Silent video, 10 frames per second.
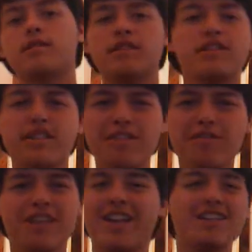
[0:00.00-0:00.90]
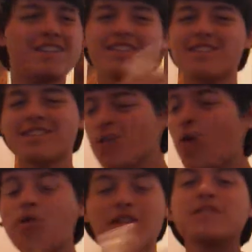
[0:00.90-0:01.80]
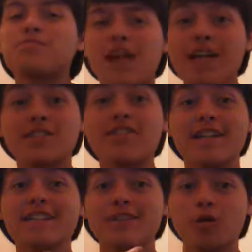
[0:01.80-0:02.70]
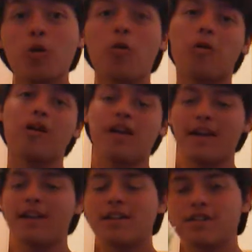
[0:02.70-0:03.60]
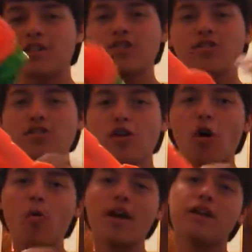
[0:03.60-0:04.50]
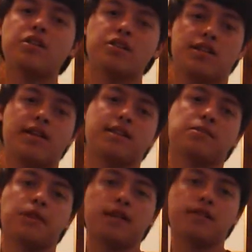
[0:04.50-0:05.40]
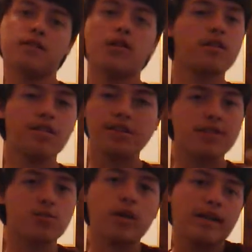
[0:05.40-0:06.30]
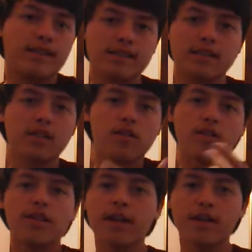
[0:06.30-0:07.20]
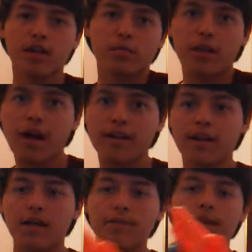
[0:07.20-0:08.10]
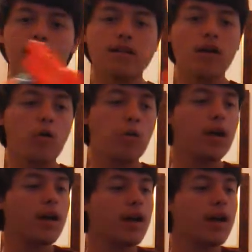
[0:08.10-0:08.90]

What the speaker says: It's cool. This blaster is cool. There's no way you should hate this blaster, other than its weakness. Other than that, you can mod it. Hello.